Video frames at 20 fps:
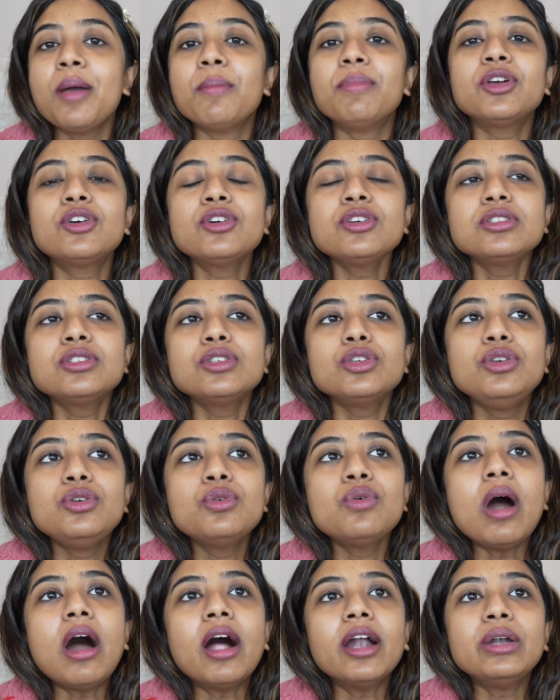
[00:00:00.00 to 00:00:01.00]
Because
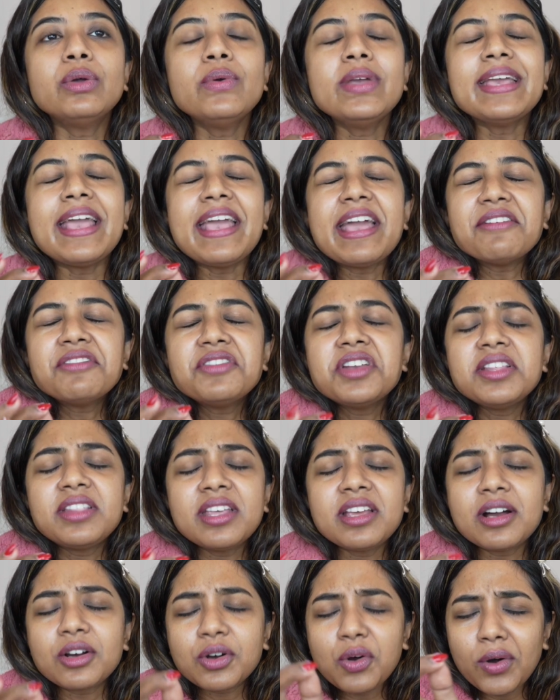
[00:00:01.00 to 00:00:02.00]
you are doing
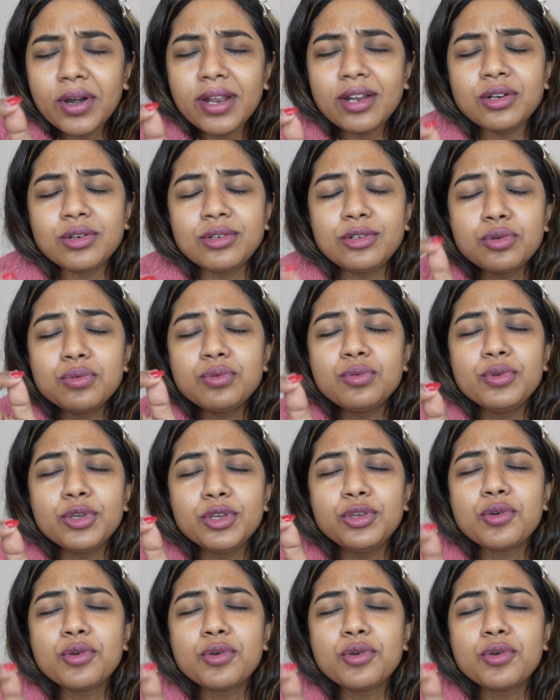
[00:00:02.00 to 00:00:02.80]
everything according to